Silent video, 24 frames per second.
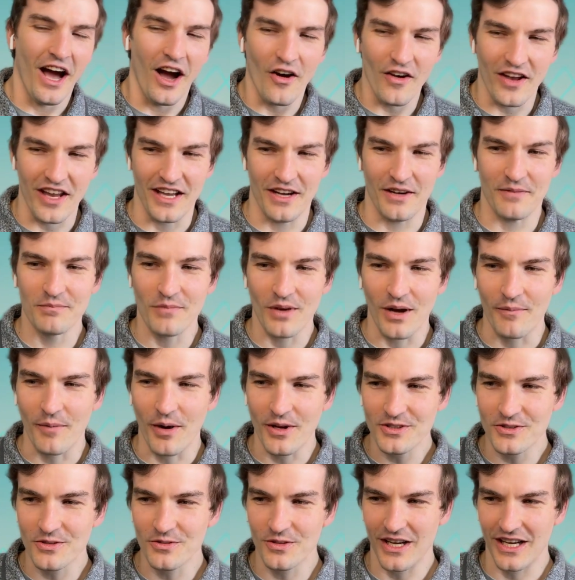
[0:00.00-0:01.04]
Mm-hmm. Okay, I'm
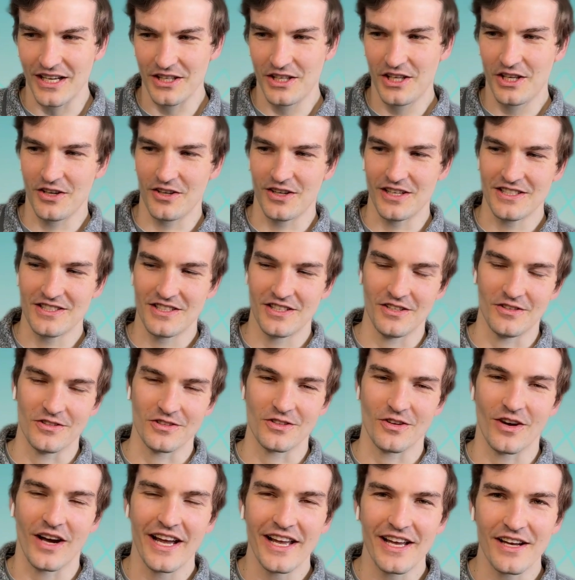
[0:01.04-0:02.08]
also kind of curious too.
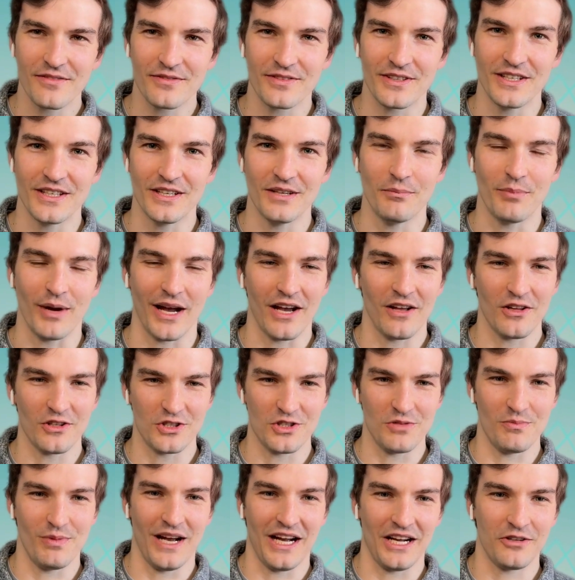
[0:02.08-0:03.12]
So I have a
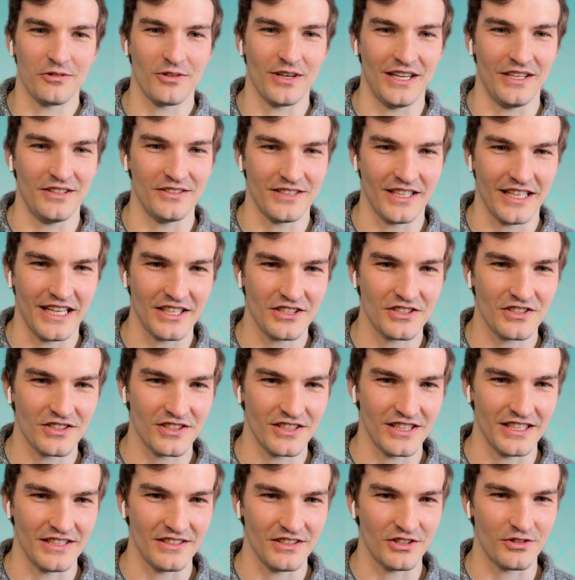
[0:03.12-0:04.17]
biology background. I
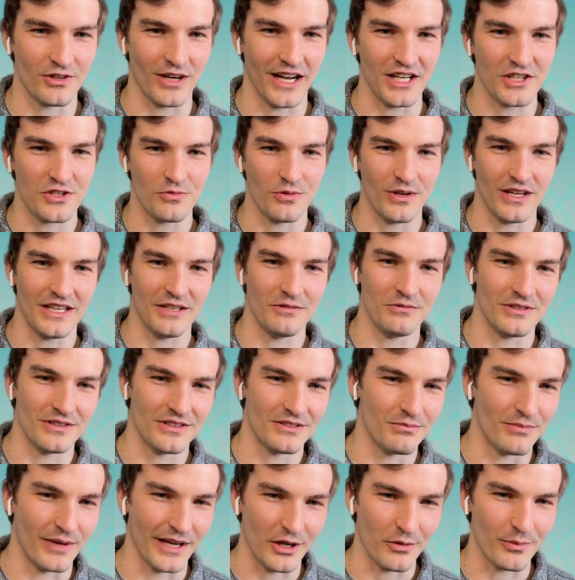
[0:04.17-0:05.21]
actually graduated
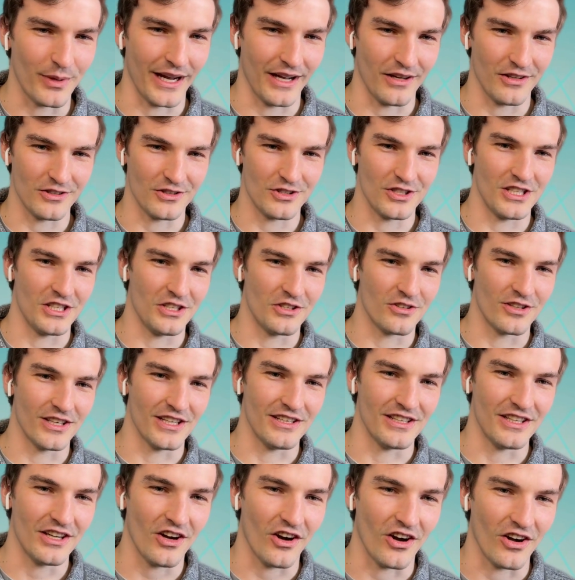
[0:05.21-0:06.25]
with a microbiology
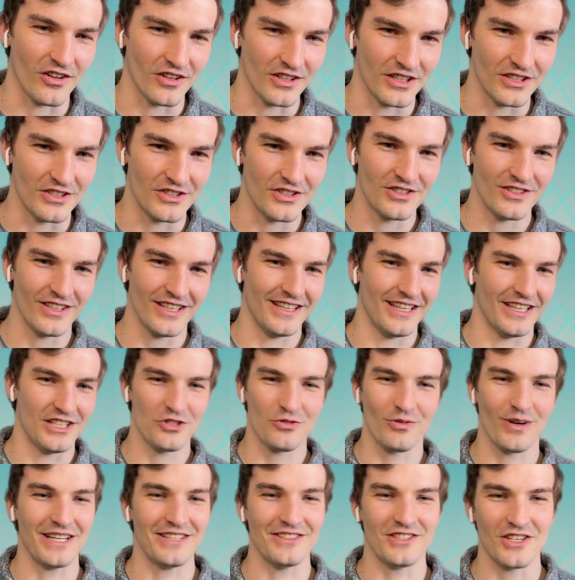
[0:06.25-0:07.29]
degree in college and then
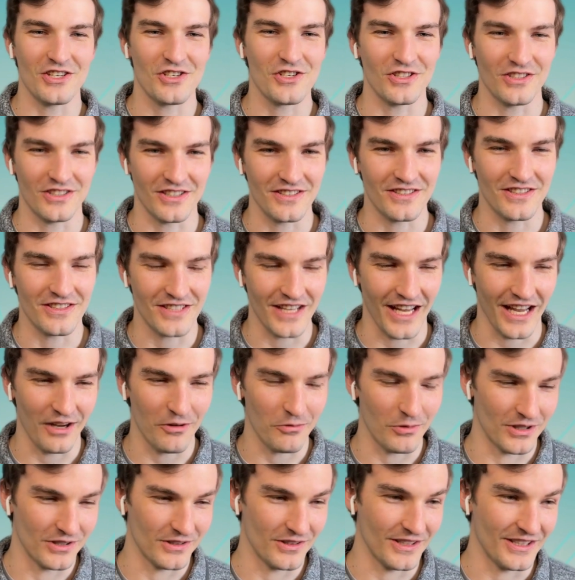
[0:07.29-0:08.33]
transitioned into
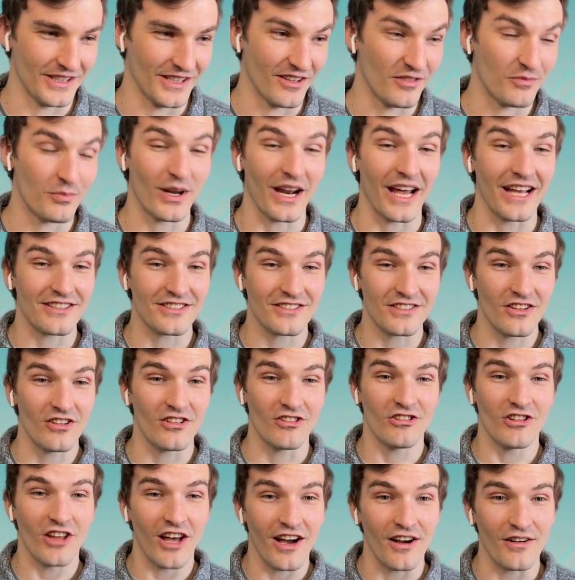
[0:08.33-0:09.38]
tech, weirdly enough. But I
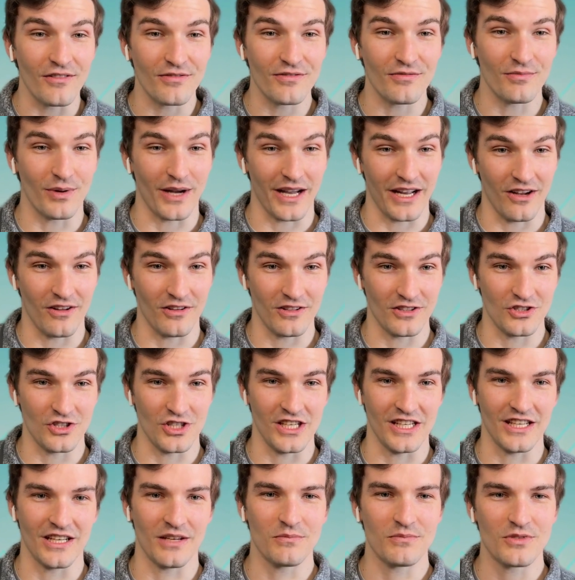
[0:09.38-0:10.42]
love
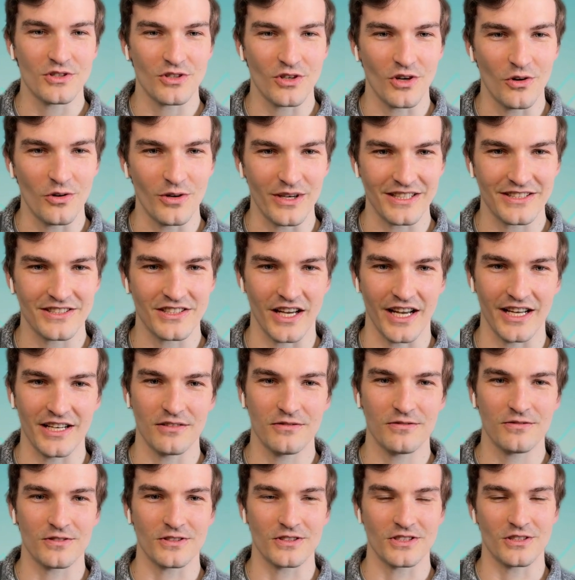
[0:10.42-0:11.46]
biology, and I'm so
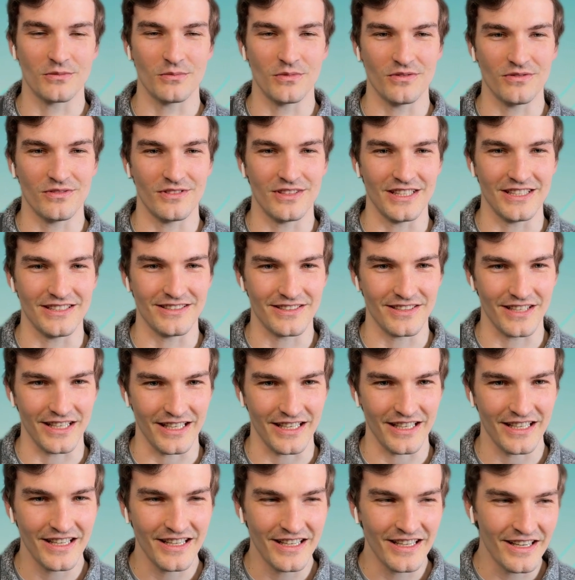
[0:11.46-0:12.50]
excited for some of these
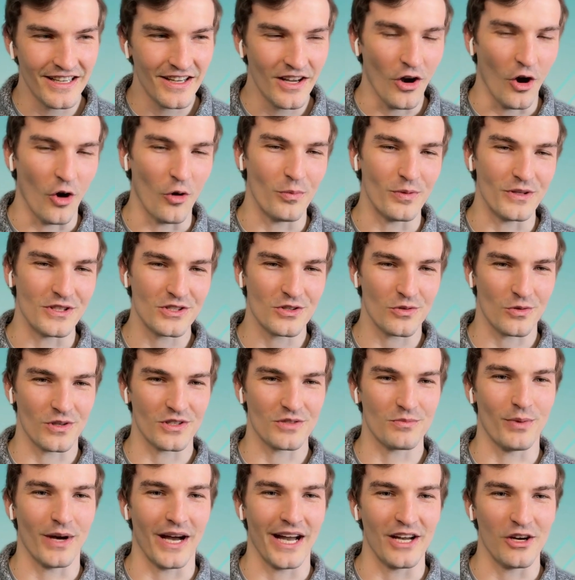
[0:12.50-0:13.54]
like open
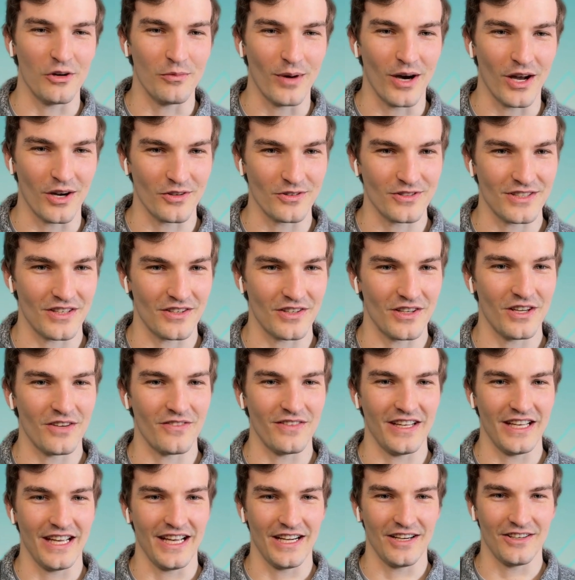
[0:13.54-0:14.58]
source bio models that are
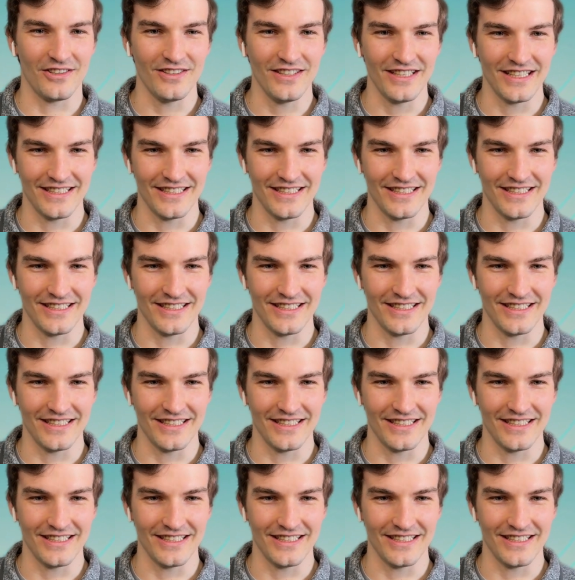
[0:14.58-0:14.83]
coming out.